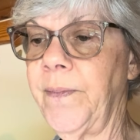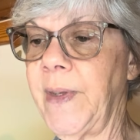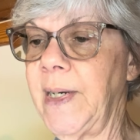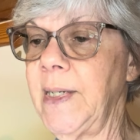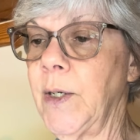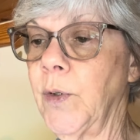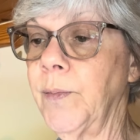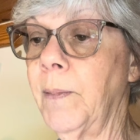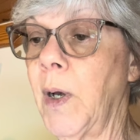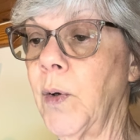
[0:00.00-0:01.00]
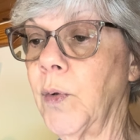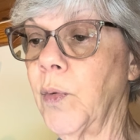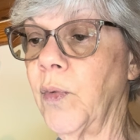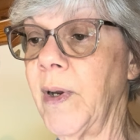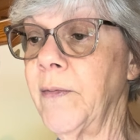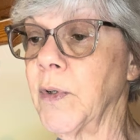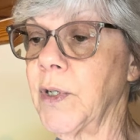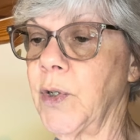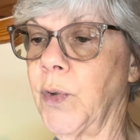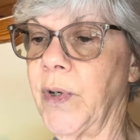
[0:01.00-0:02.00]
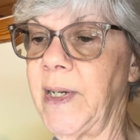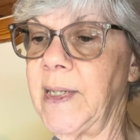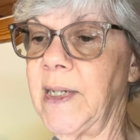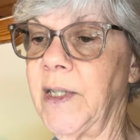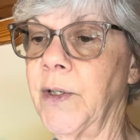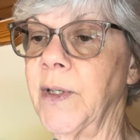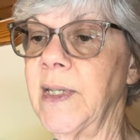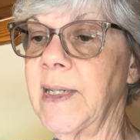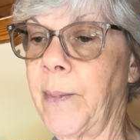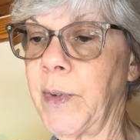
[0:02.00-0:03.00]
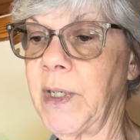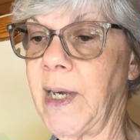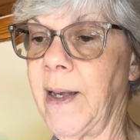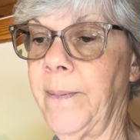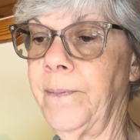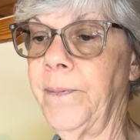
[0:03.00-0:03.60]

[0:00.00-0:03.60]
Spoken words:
Then he told Mole river stories till supper time.